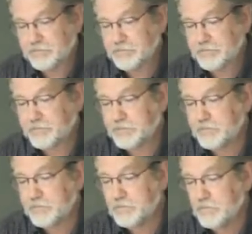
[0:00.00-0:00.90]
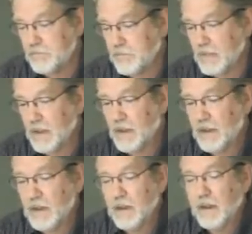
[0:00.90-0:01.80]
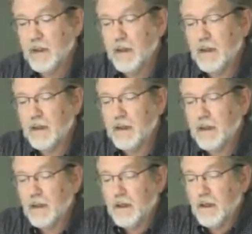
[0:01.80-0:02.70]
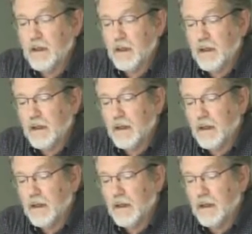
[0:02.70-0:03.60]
Nothing is said.